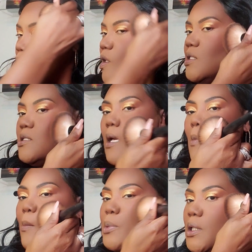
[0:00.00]
It's like
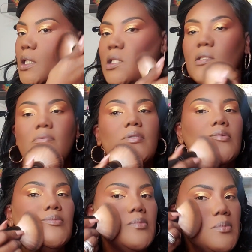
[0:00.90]
my blushes
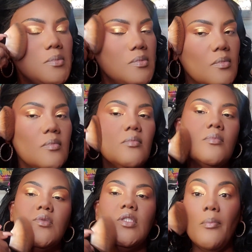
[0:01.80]

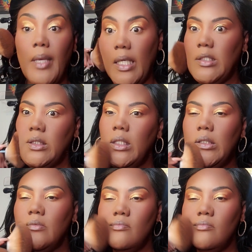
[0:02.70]
took a back seat.